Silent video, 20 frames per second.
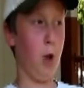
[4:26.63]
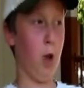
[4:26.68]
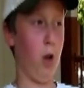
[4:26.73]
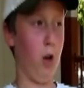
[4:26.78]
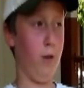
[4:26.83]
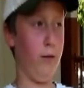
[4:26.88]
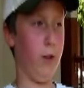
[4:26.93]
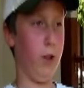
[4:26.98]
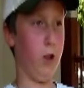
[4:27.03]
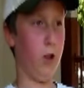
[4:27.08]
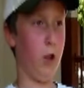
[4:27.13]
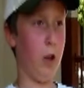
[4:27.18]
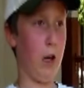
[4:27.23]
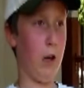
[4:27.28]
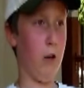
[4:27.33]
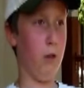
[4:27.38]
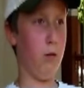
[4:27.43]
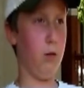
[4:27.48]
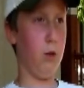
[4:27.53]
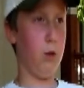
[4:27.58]
coffee
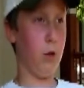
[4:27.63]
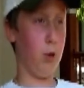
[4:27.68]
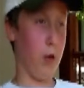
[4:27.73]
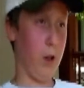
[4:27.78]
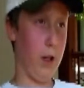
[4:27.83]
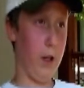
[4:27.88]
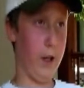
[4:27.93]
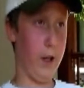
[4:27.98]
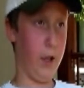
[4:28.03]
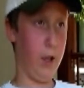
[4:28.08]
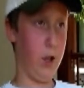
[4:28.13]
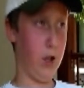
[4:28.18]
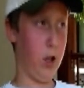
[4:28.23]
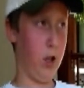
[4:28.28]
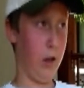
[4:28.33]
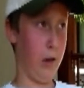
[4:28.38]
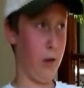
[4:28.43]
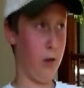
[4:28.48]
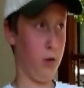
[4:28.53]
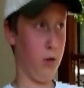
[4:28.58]
grounds or
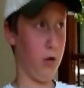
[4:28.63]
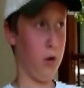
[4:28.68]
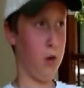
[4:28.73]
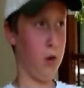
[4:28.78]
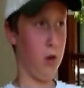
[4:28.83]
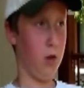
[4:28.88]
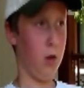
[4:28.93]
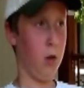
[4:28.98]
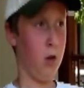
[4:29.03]
eggshells,